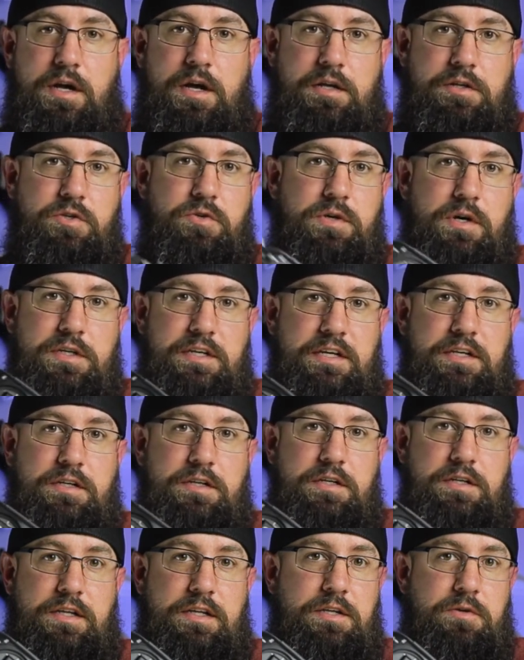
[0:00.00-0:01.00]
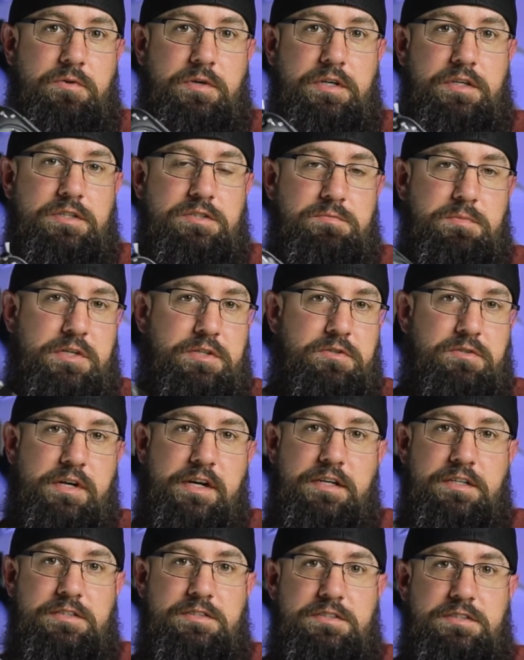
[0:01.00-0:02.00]
knew I needed it anyway because my
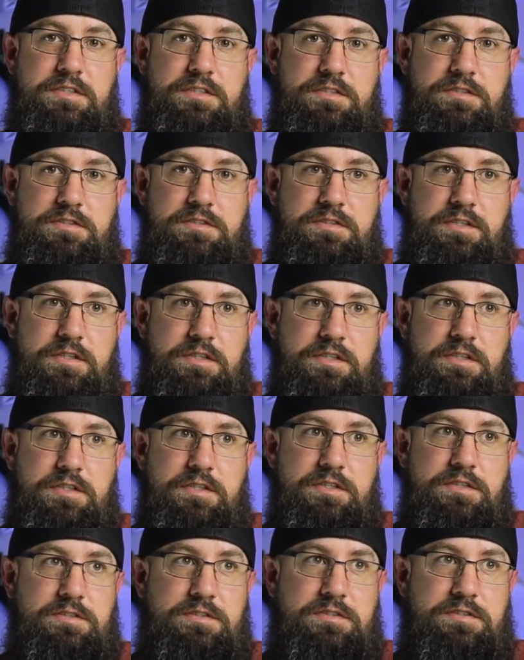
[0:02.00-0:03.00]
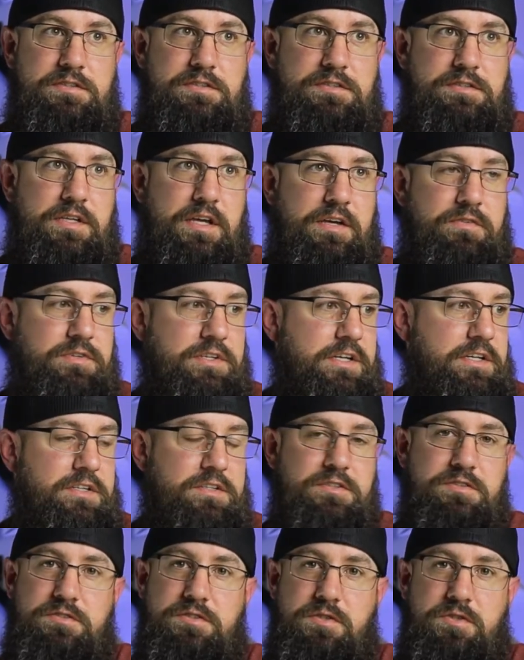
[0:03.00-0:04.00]
Tyrannus is 7-8
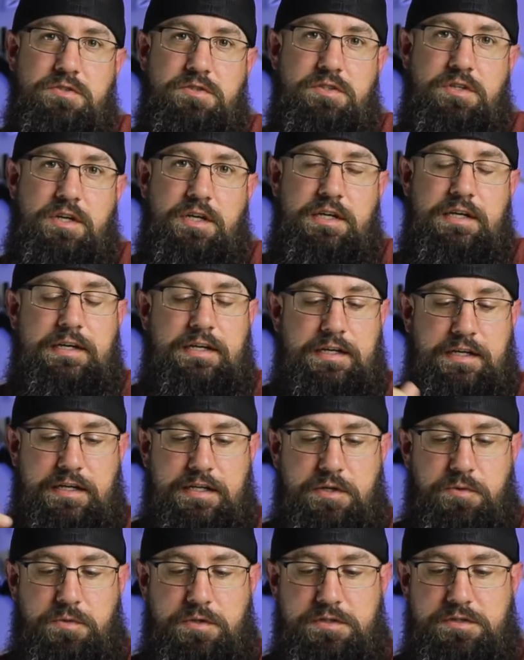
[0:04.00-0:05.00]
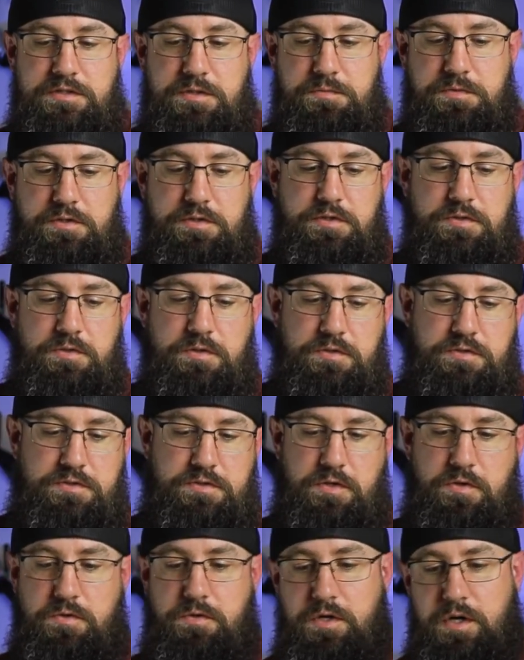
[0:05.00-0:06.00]
years old and I wanted something new.
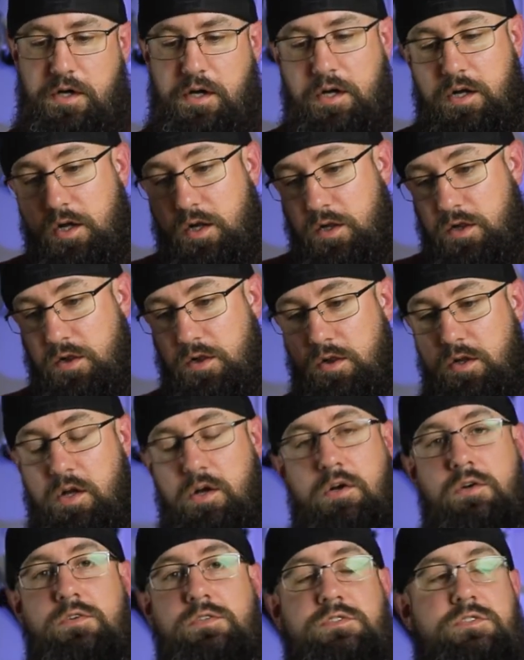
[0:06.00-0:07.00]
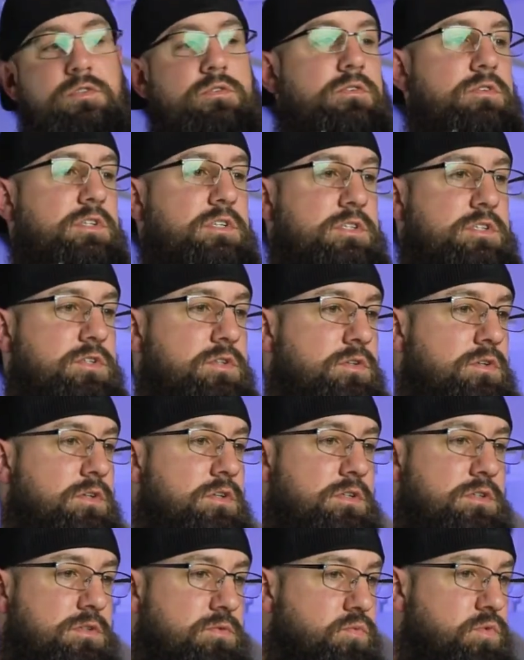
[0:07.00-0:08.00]
So long story
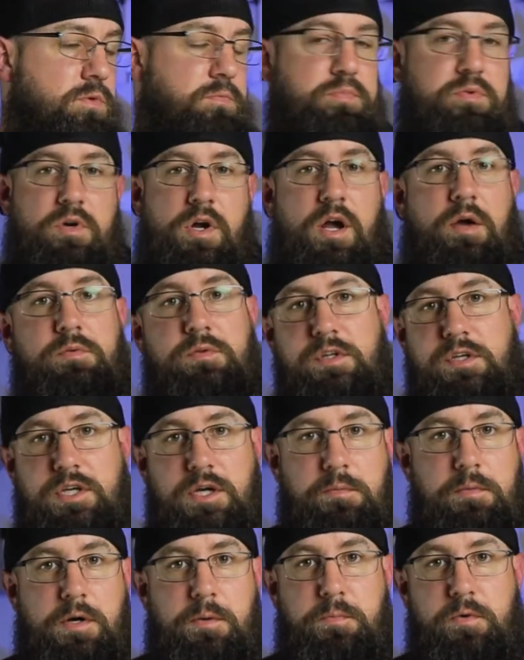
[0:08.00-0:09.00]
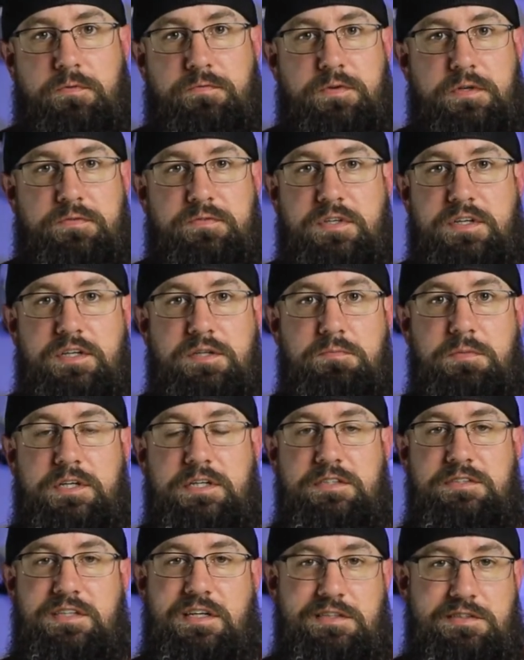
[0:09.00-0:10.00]
short, we're probably coming up on 15
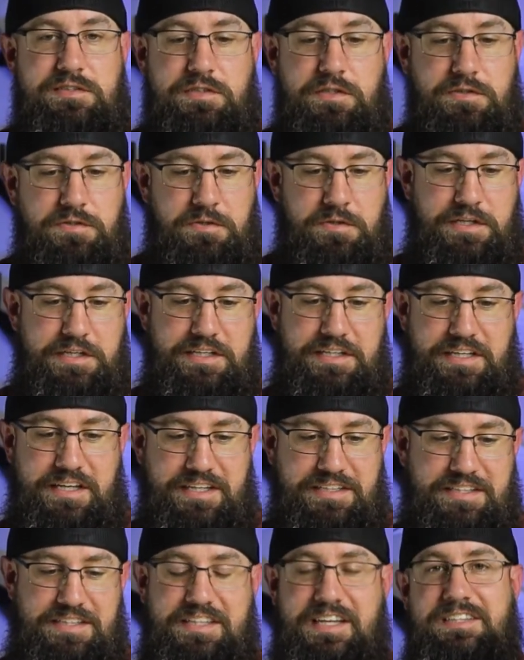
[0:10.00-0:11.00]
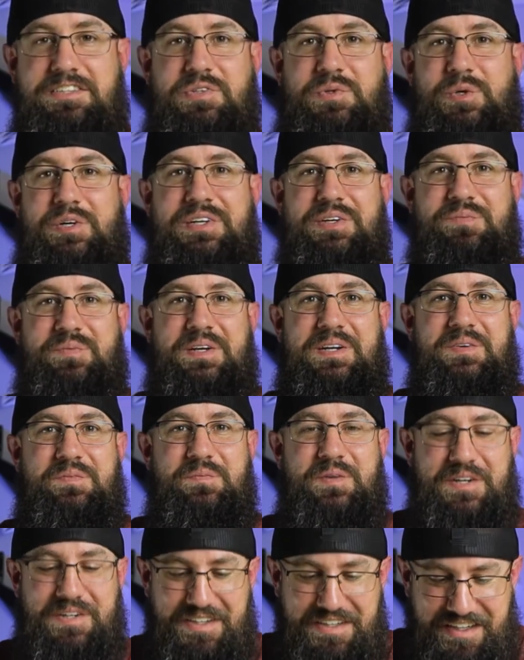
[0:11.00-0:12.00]
minutes. I don't want to get to that 20-minute
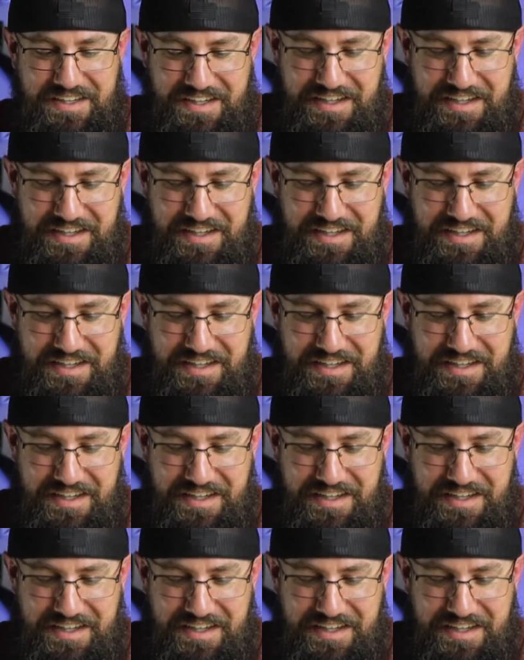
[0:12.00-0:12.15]
mark.